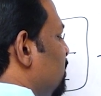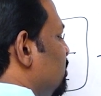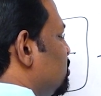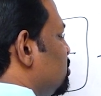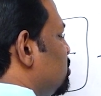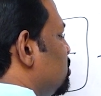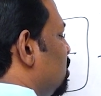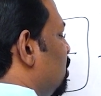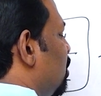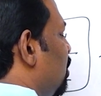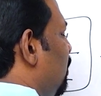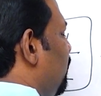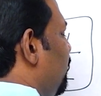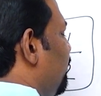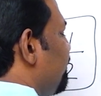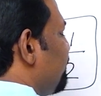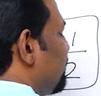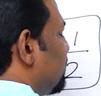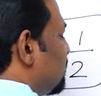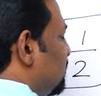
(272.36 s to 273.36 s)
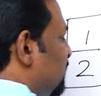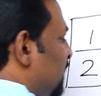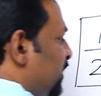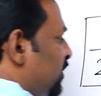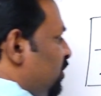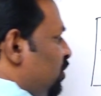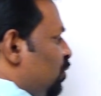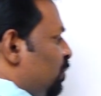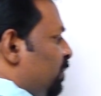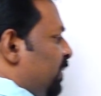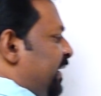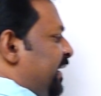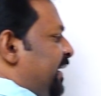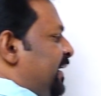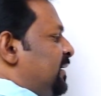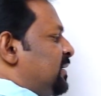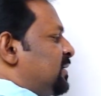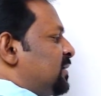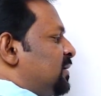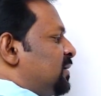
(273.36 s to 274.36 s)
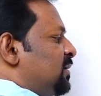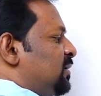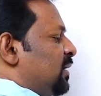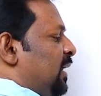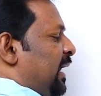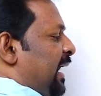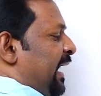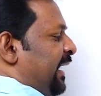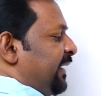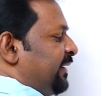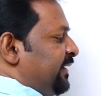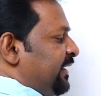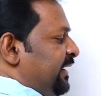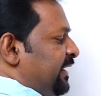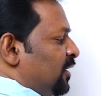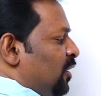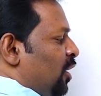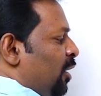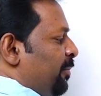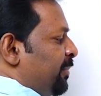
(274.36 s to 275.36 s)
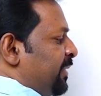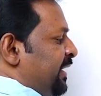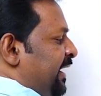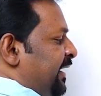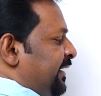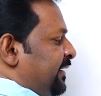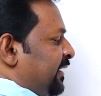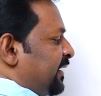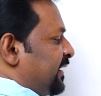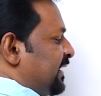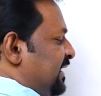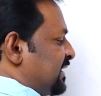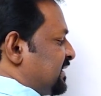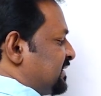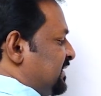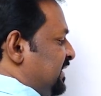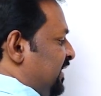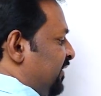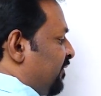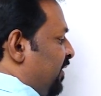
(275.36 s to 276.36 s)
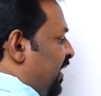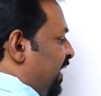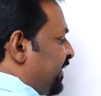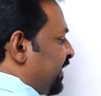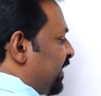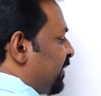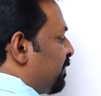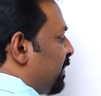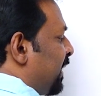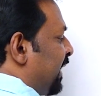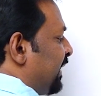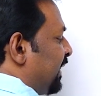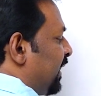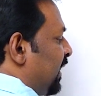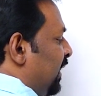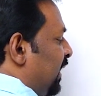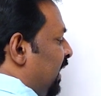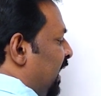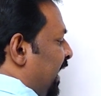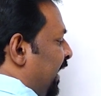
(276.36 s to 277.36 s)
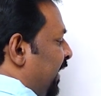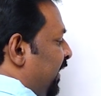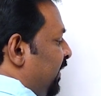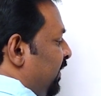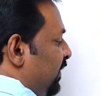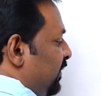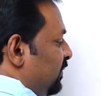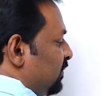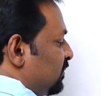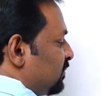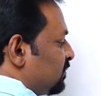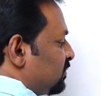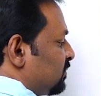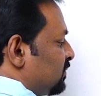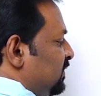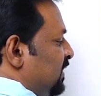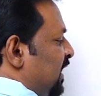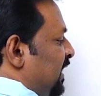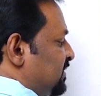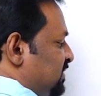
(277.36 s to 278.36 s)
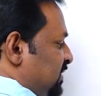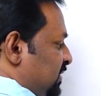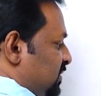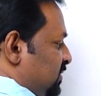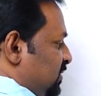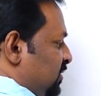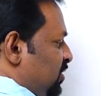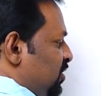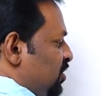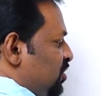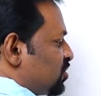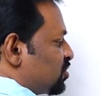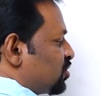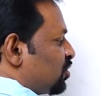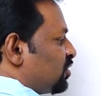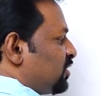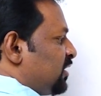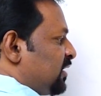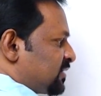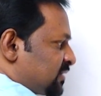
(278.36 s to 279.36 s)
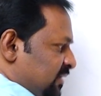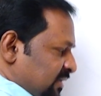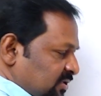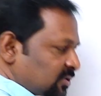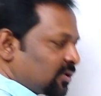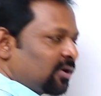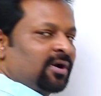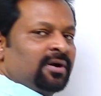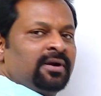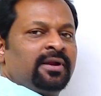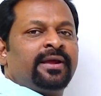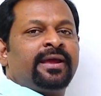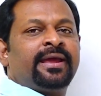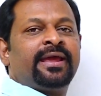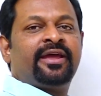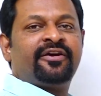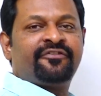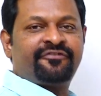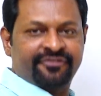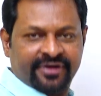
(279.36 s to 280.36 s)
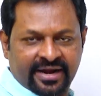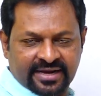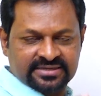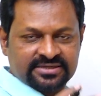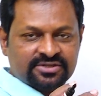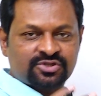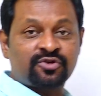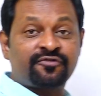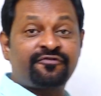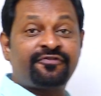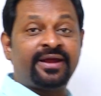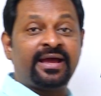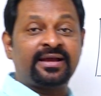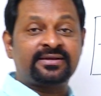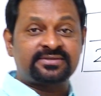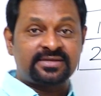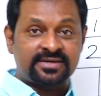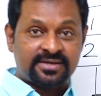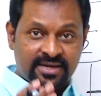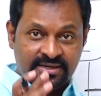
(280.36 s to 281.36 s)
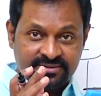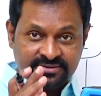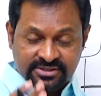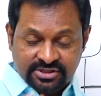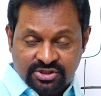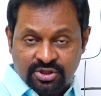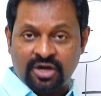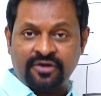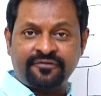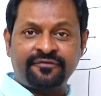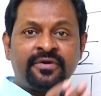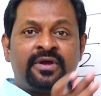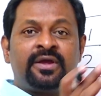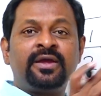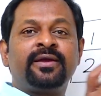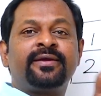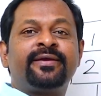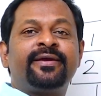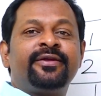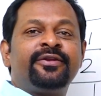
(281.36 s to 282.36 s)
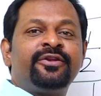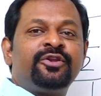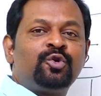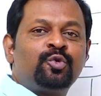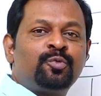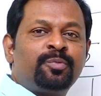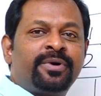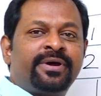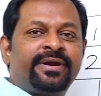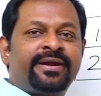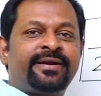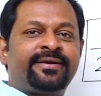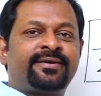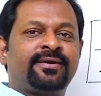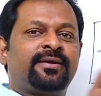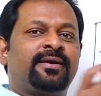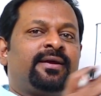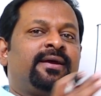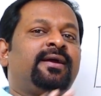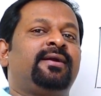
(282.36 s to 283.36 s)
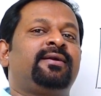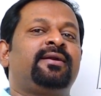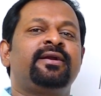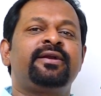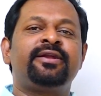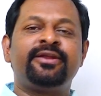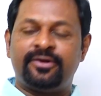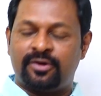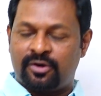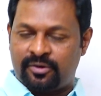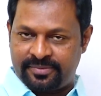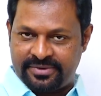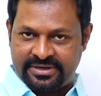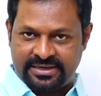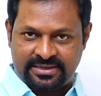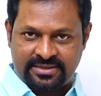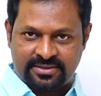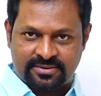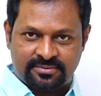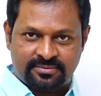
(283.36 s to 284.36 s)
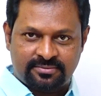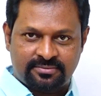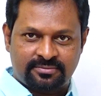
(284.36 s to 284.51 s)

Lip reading: So the numerator and denominator is divided by a line. That's it. So this is called a fraction. So fraction consists of a numerator and a denominator.